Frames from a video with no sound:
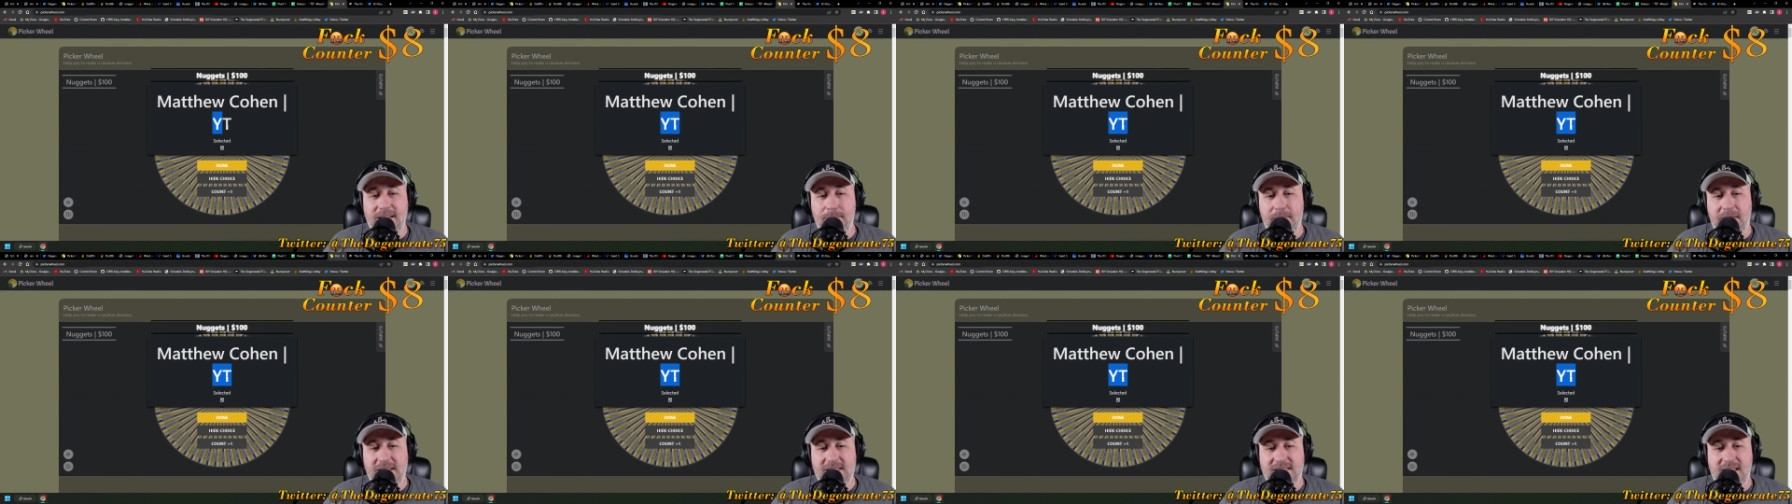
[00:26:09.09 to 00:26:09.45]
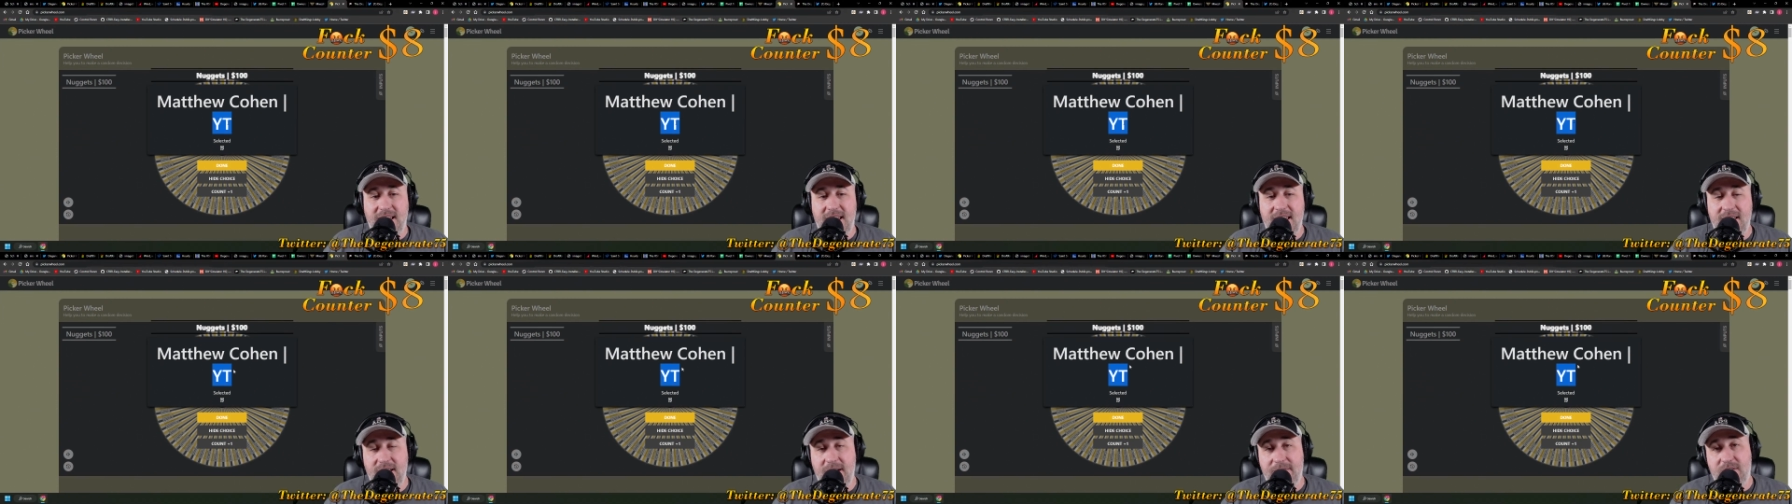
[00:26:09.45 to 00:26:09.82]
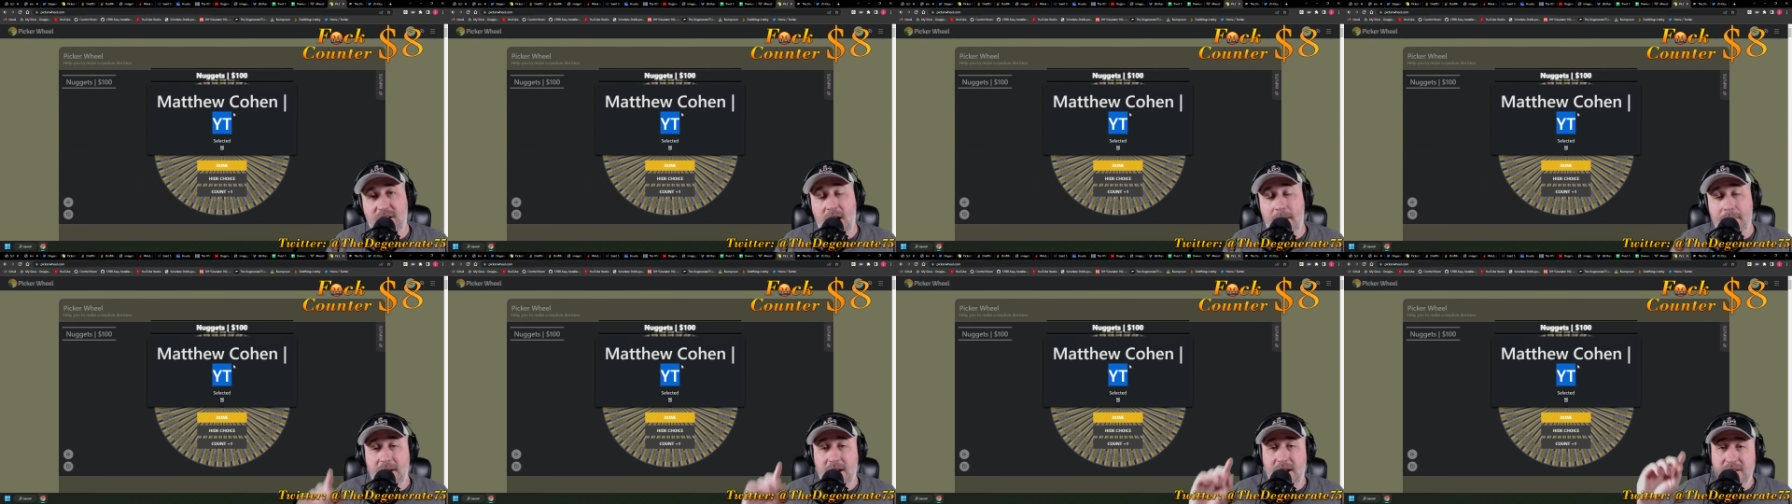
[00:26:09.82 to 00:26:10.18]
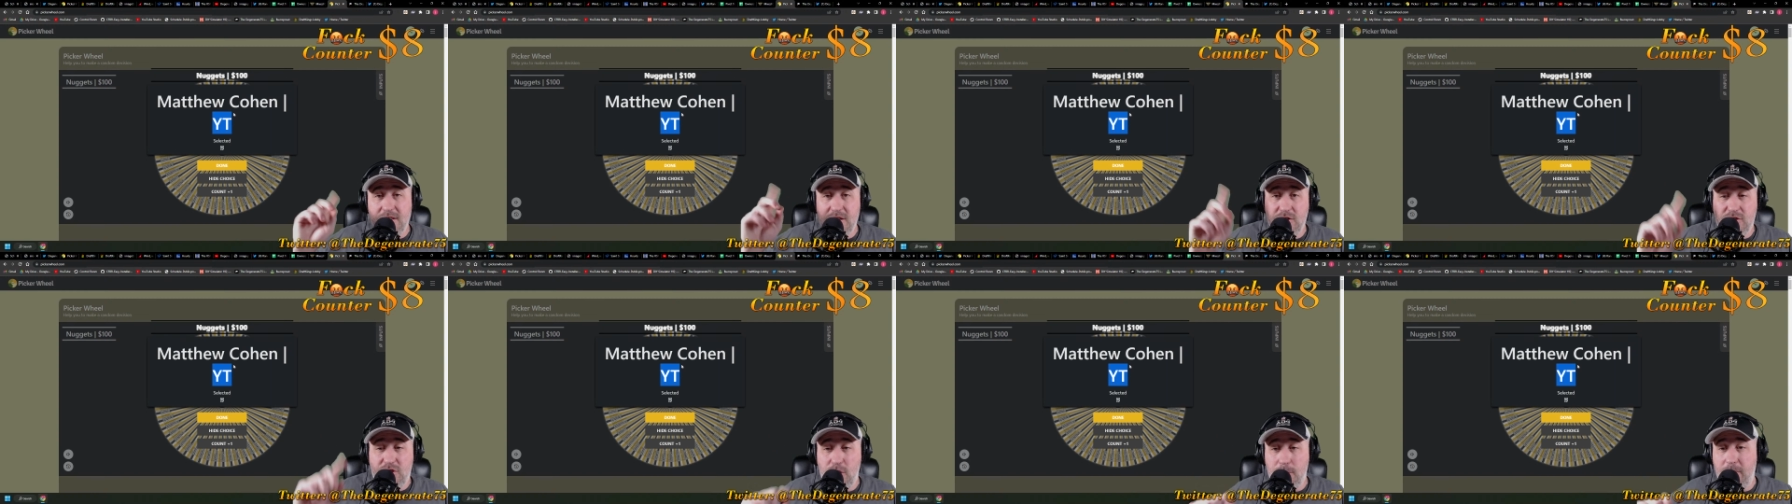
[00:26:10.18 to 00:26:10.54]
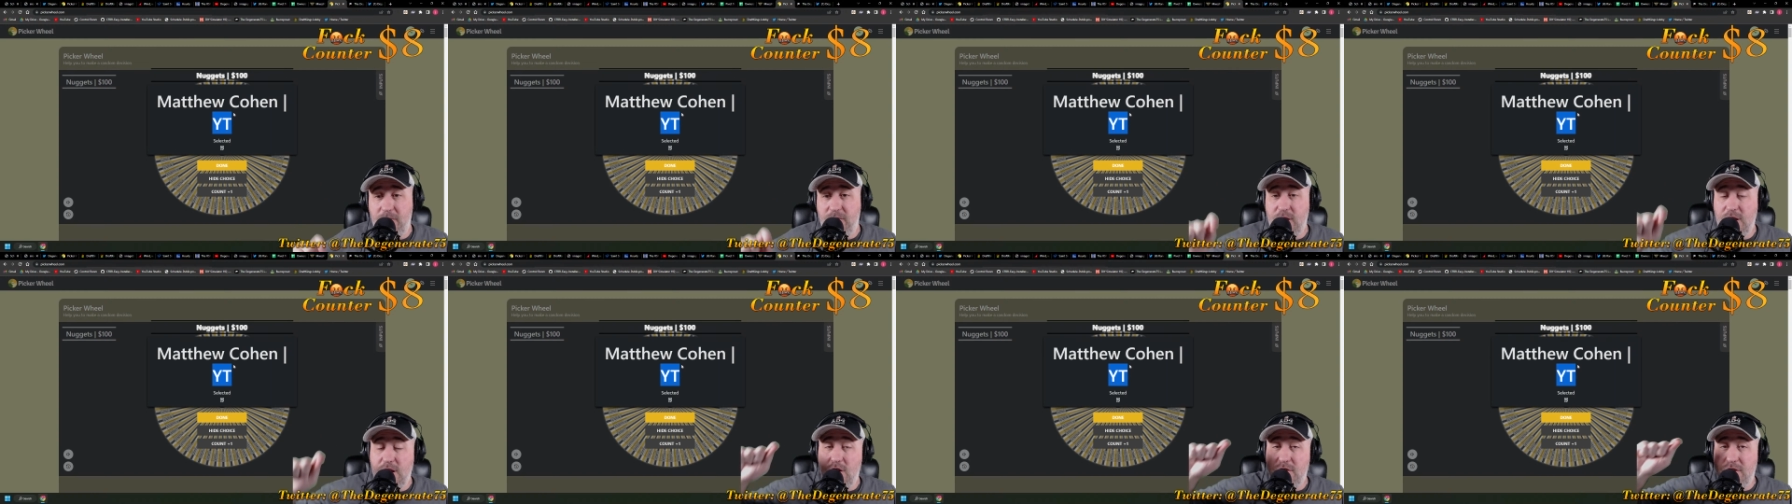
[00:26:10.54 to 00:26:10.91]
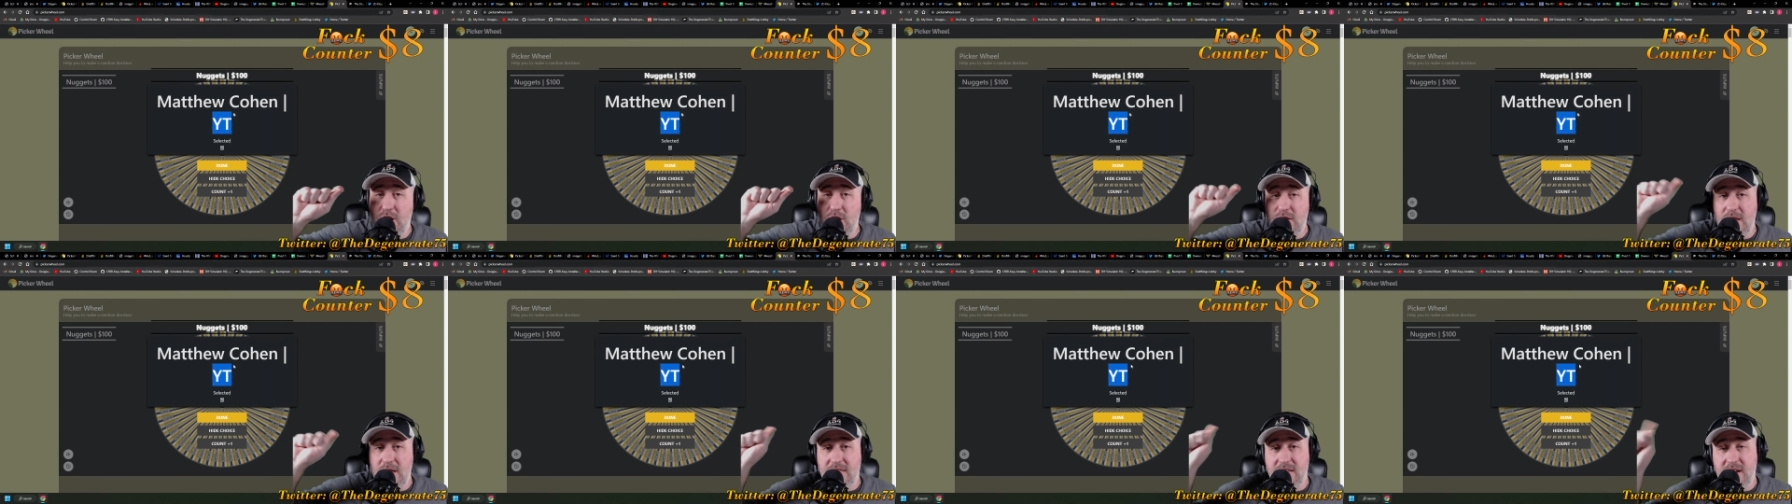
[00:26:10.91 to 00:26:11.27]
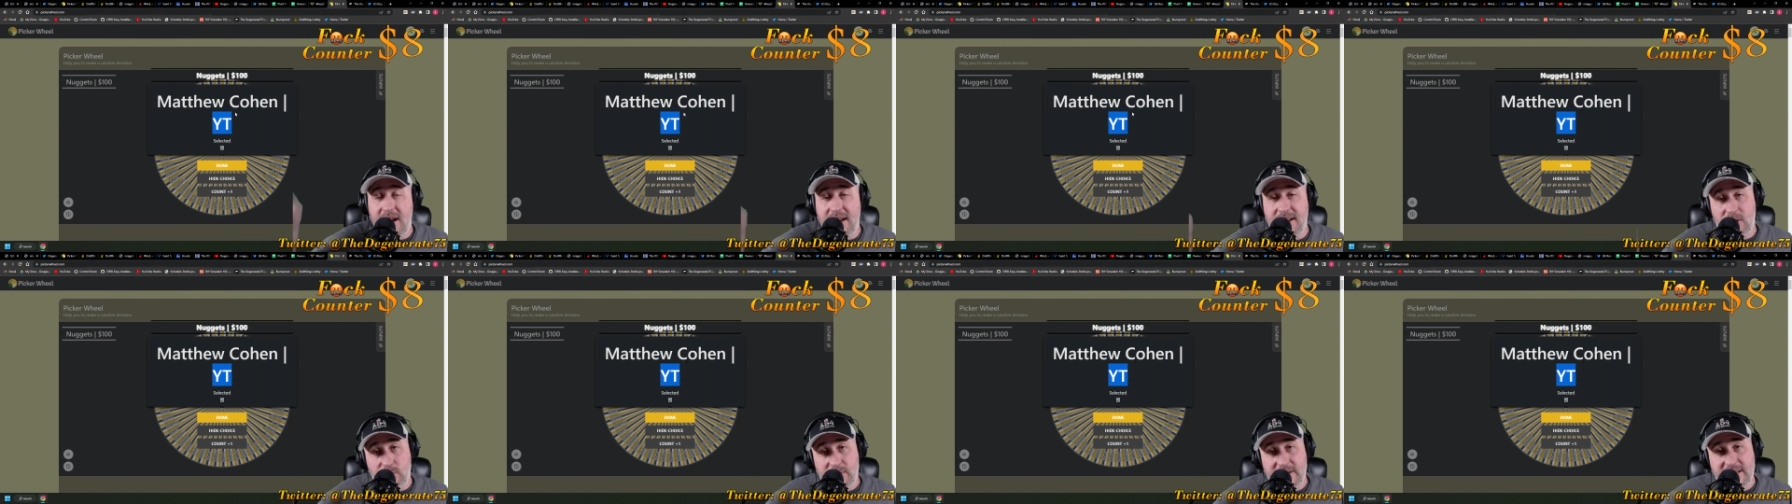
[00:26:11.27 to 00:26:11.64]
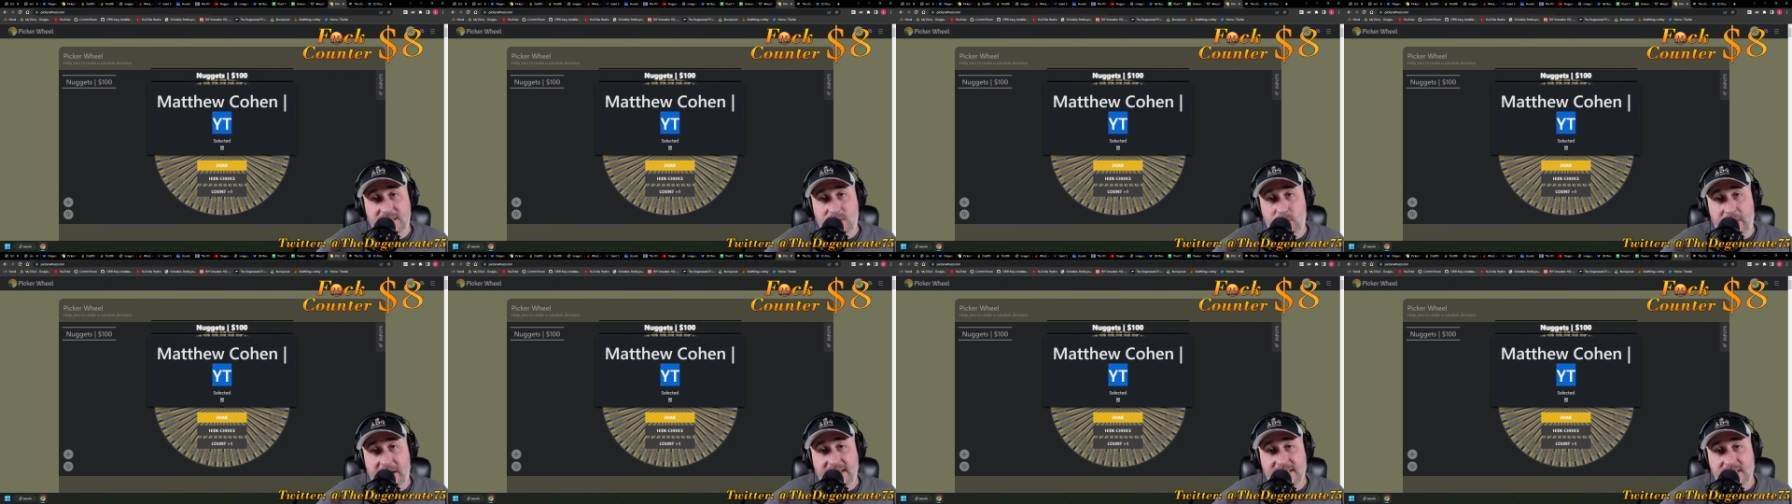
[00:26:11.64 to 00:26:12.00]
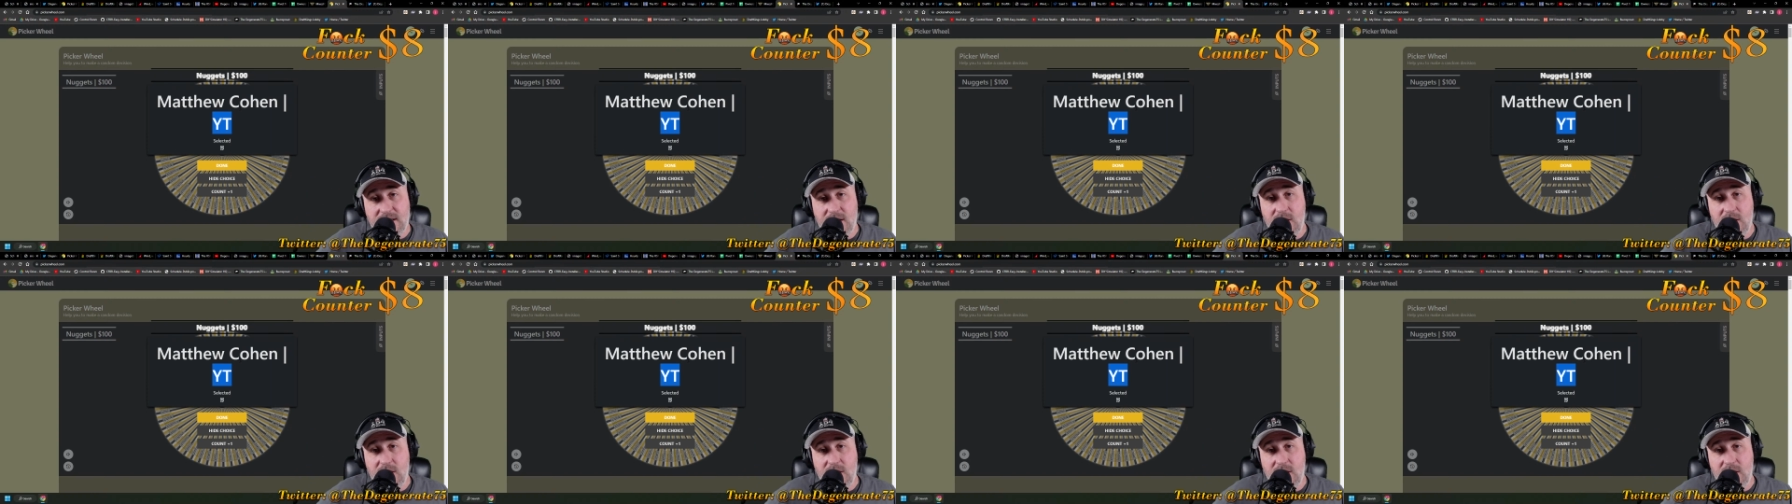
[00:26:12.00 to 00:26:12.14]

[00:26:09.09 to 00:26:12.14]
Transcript: means that he left a comment on YouTube. If you don't know, you either had to retweet